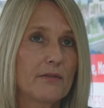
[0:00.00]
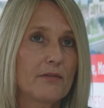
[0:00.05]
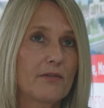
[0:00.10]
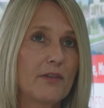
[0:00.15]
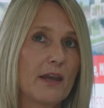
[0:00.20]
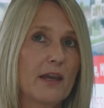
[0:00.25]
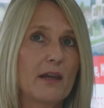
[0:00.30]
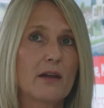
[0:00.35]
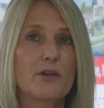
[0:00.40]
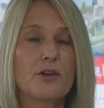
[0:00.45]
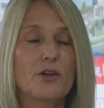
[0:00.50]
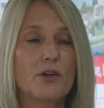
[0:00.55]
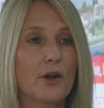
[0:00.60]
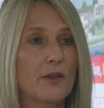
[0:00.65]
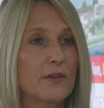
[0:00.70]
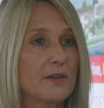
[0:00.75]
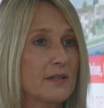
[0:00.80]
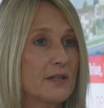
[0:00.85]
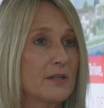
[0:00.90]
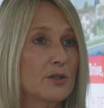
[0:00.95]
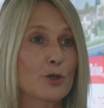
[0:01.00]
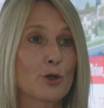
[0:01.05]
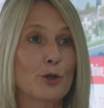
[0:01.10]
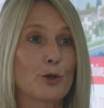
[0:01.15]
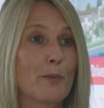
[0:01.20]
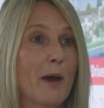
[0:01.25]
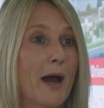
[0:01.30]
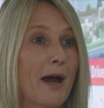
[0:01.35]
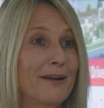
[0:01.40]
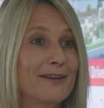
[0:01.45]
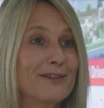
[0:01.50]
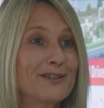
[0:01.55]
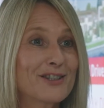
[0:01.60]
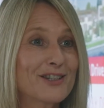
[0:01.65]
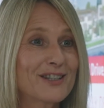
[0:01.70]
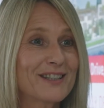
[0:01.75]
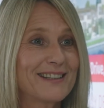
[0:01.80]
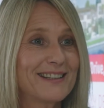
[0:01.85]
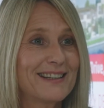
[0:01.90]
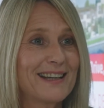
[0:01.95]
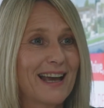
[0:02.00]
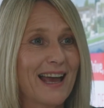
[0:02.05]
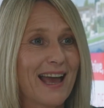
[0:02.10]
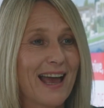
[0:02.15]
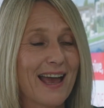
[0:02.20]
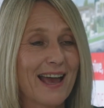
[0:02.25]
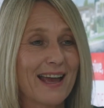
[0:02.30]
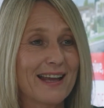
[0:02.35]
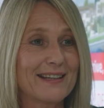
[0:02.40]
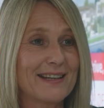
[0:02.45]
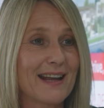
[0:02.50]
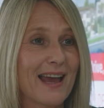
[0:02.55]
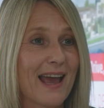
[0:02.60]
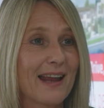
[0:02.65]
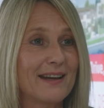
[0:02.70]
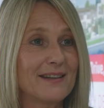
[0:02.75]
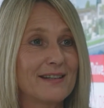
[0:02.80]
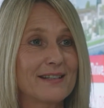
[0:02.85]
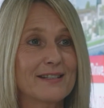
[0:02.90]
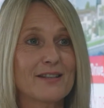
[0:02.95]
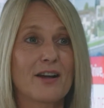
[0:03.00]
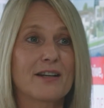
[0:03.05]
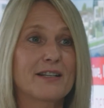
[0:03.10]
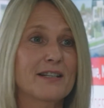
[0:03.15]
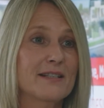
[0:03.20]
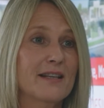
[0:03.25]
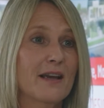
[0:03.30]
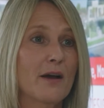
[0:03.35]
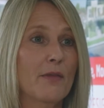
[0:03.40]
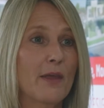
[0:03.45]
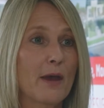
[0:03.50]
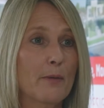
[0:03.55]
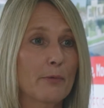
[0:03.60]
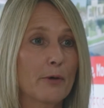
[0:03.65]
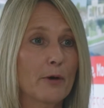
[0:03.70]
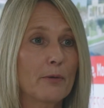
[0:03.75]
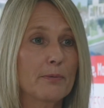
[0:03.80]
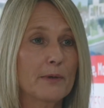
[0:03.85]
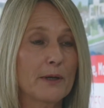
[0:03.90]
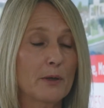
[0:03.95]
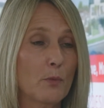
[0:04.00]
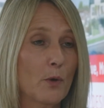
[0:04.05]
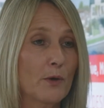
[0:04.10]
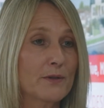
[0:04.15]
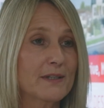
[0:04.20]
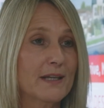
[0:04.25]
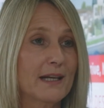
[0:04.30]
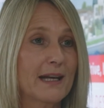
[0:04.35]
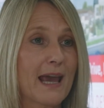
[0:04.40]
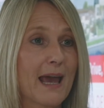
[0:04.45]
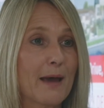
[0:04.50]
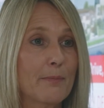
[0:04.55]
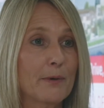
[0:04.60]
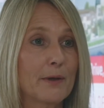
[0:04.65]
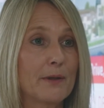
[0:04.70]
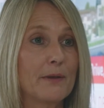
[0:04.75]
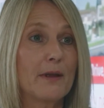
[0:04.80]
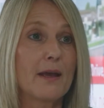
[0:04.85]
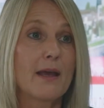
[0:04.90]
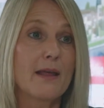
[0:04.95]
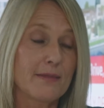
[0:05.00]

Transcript: think, you know, this is too much and decide to sell their property, what's going to happen?